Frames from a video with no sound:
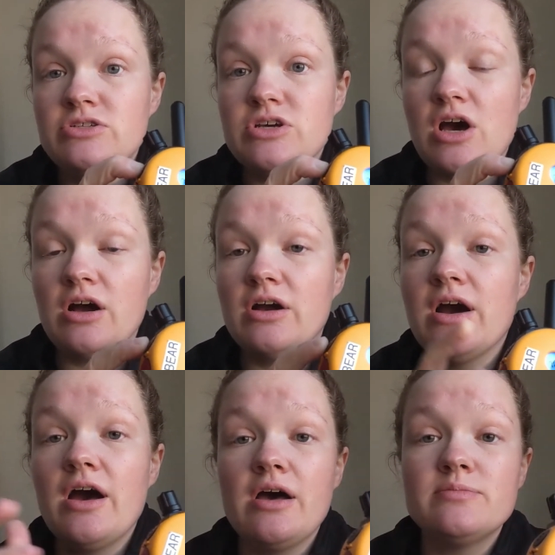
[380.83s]
dog
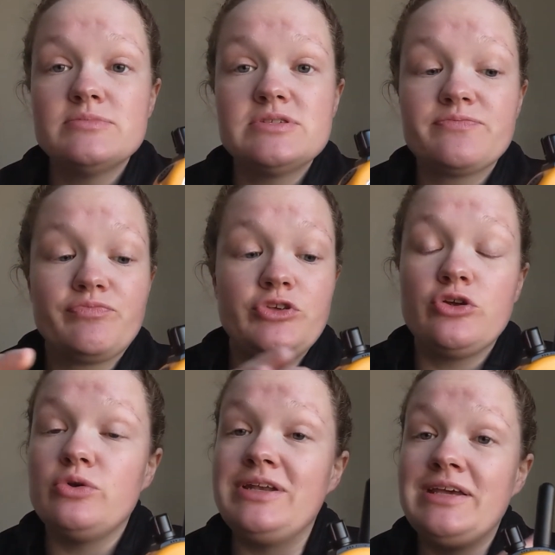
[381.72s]
comes, you
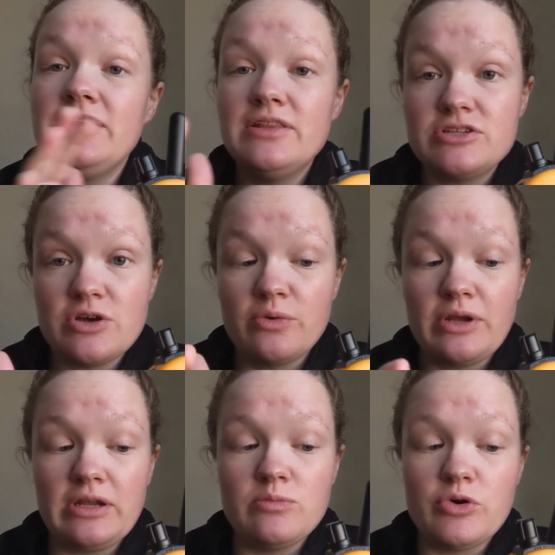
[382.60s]
don't need the tone
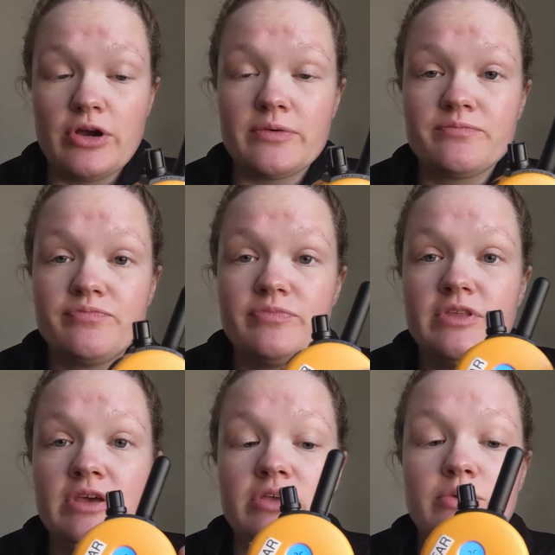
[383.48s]
anymore.
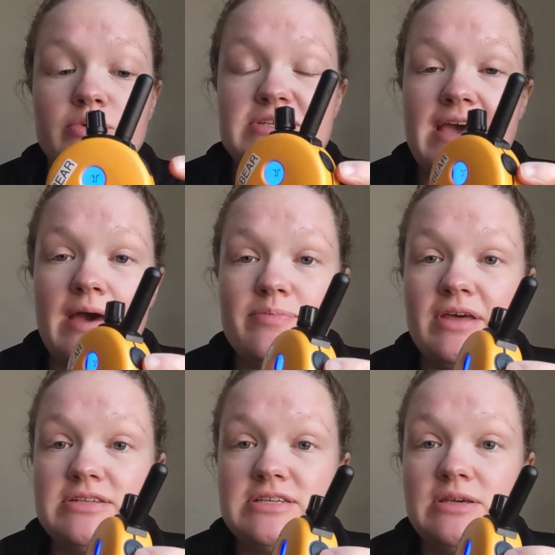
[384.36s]
You would tap
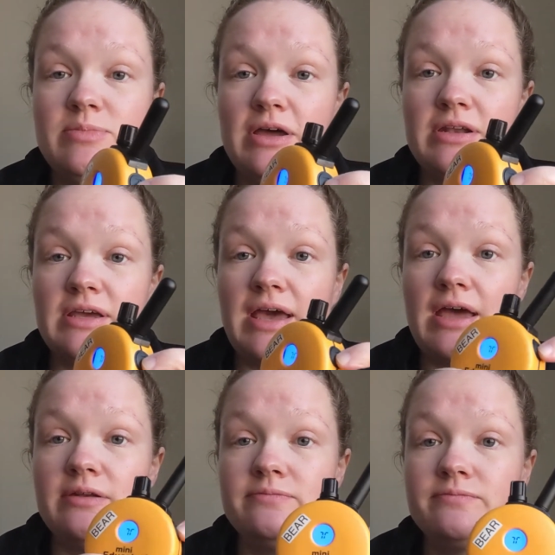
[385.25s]
that T button
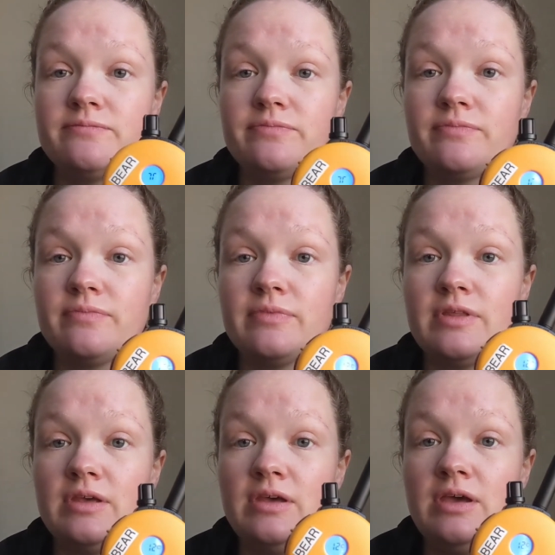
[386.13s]
again.
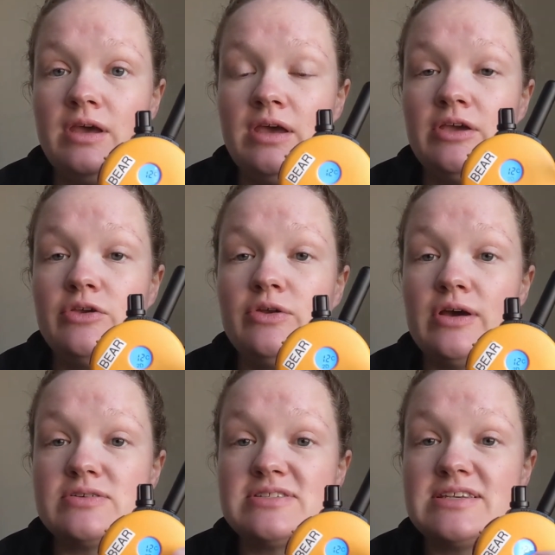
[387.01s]
You
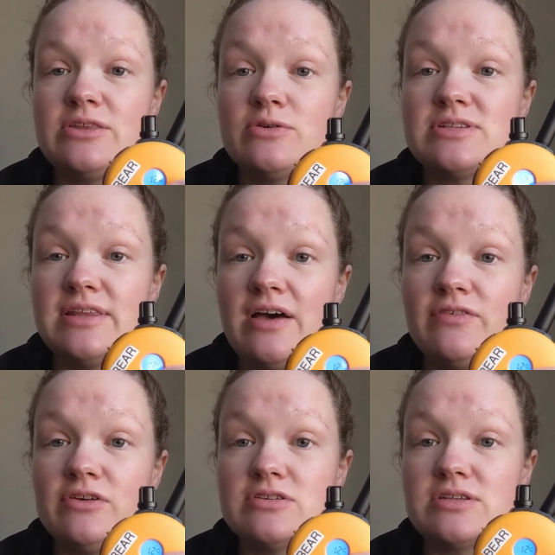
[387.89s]
now see those
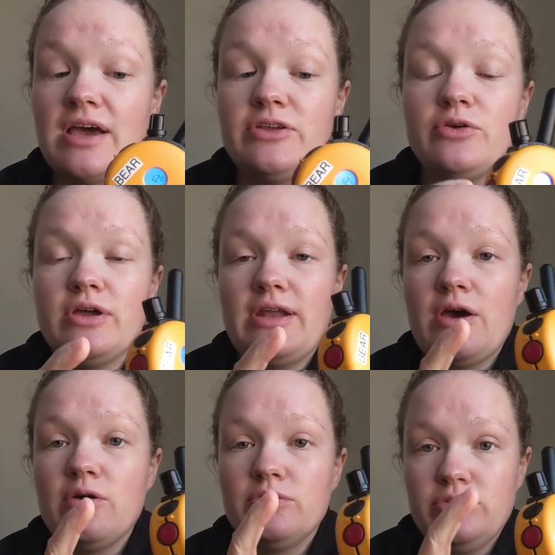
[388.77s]
levels, and you can
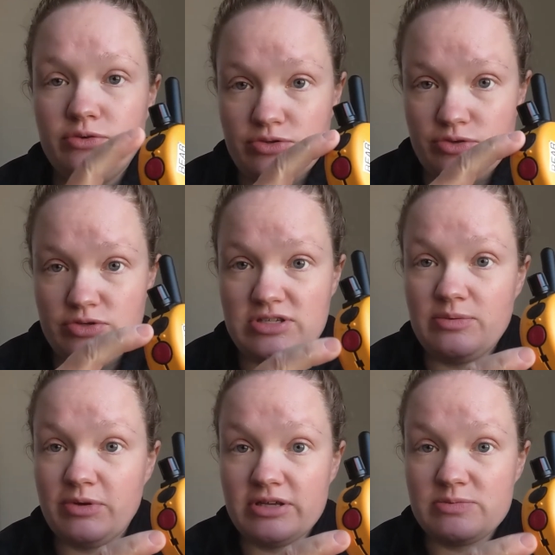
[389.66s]
now use those
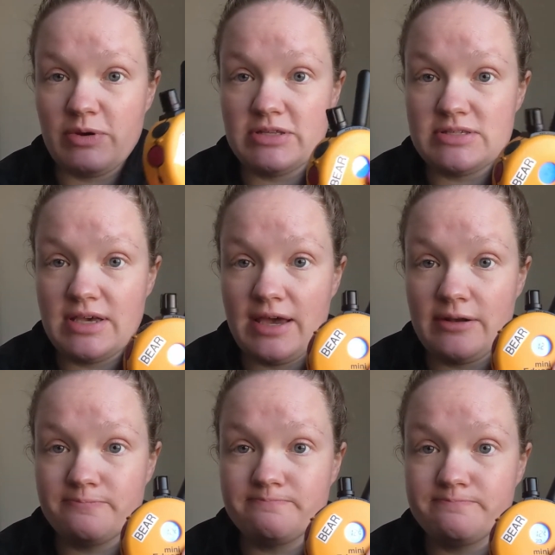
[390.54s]
stimulus buttons again.